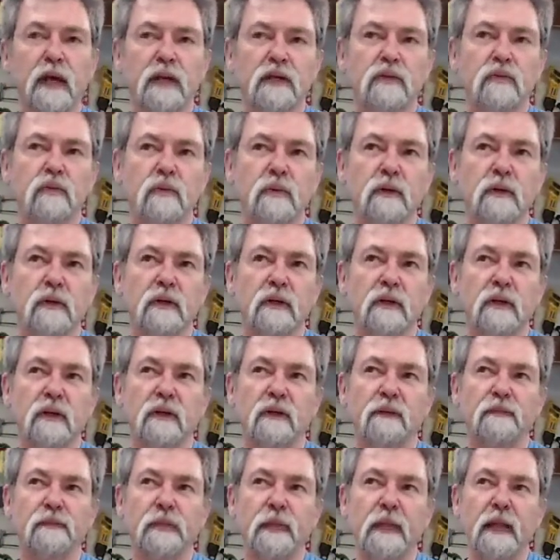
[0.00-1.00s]
It's, you
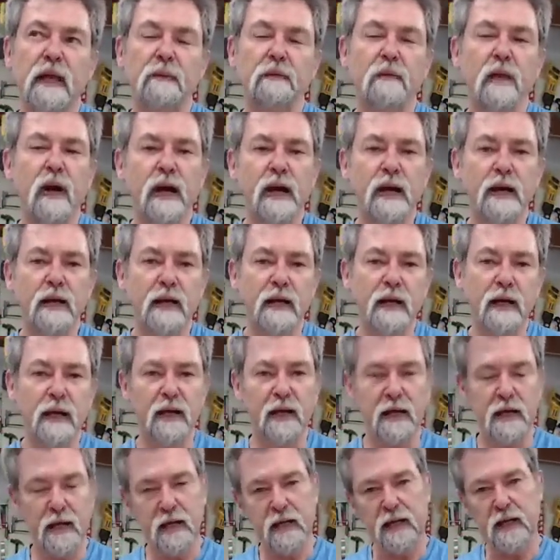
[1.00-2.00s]
know, at my
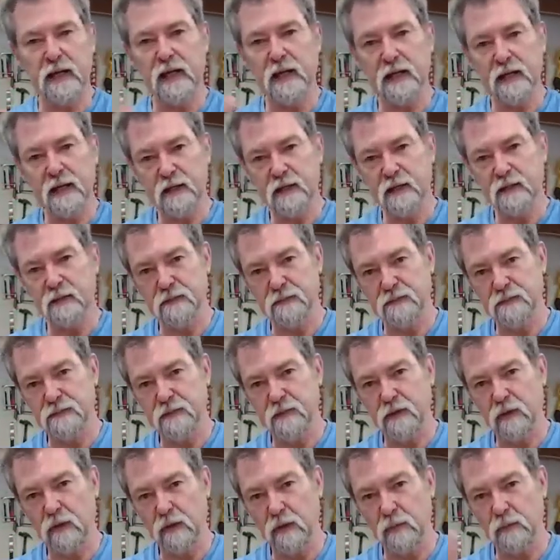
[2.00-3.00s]
end
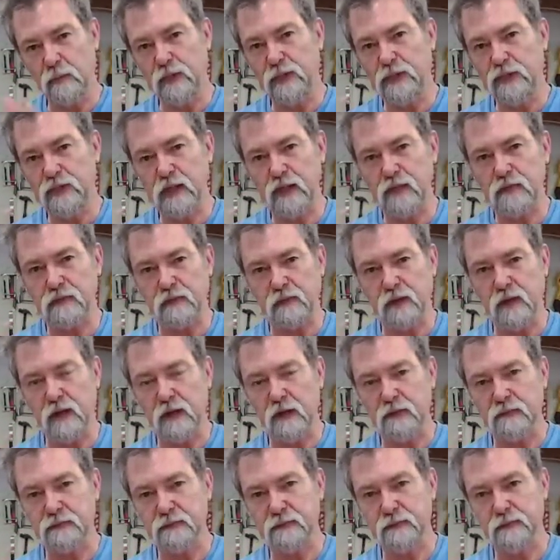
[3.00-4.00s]
of, or at my stage of
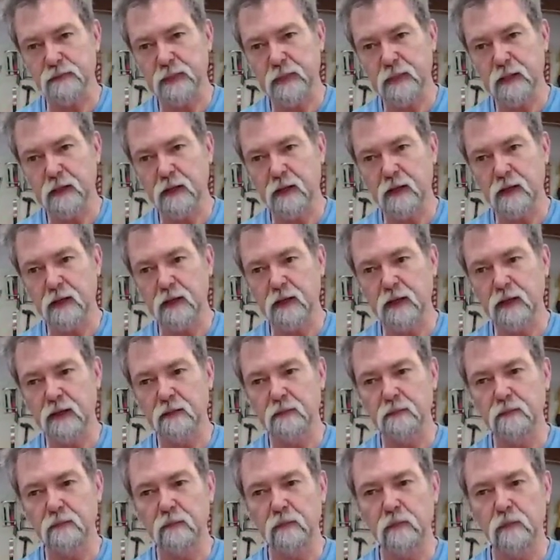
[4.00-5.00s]
life, I
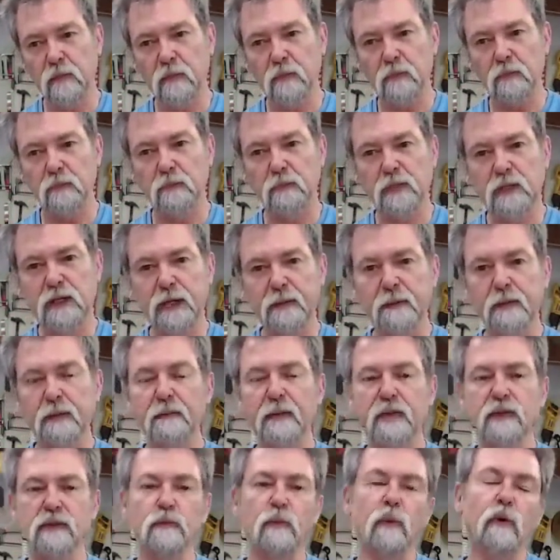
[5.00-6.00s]
am
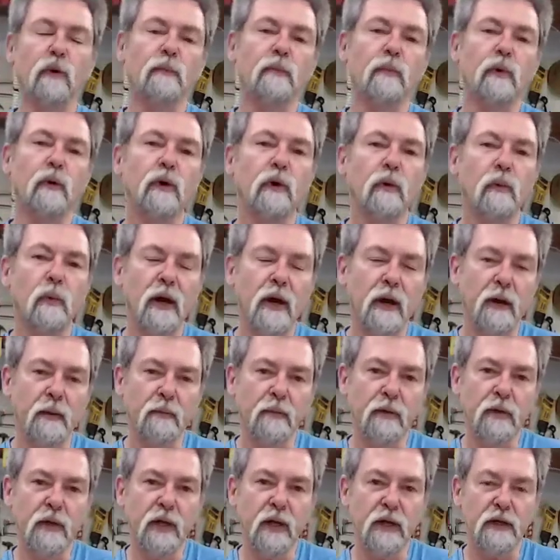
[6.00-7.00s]
becoming much more and more aware.
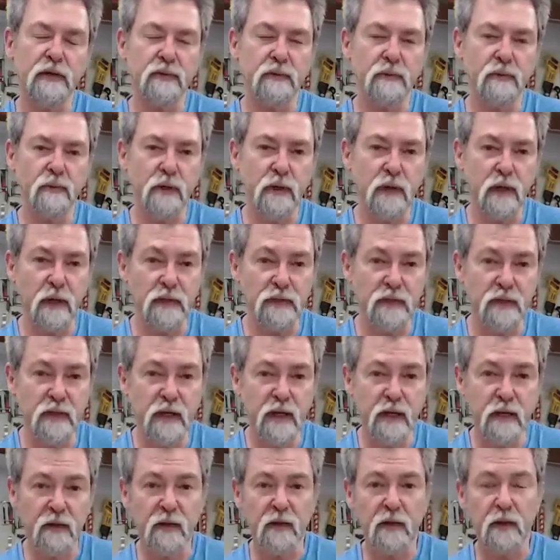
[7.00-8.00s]
I'm realizing
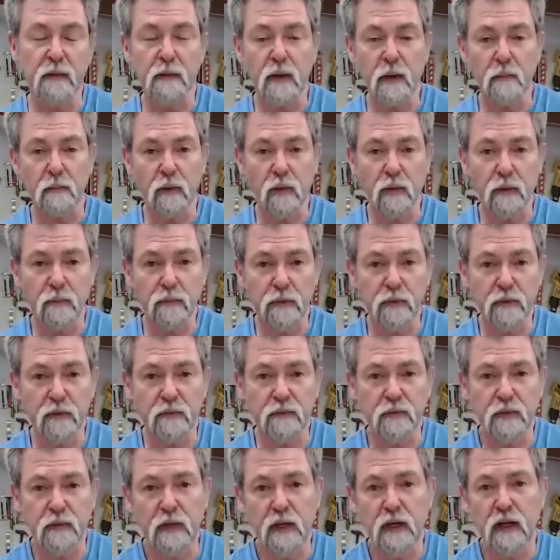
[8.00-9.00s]
now that I'm not
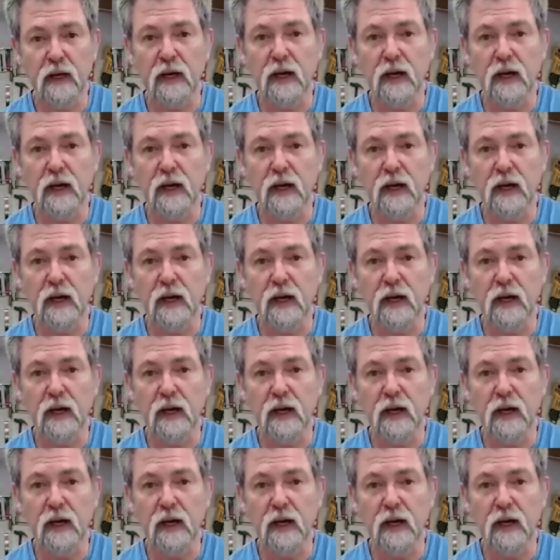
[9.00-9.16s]
bulletproof,